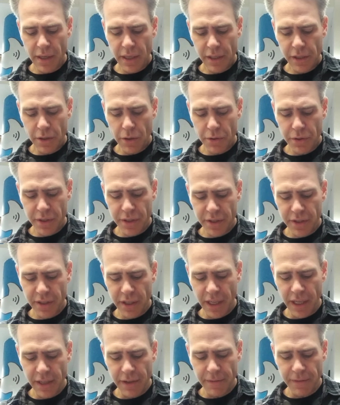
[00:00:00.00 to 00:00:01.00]
goes
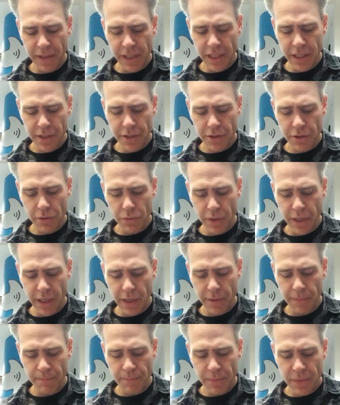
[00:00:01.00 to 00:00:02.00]
inside of each
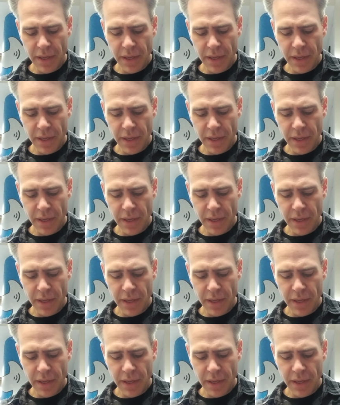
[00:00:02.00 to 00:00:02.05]
square.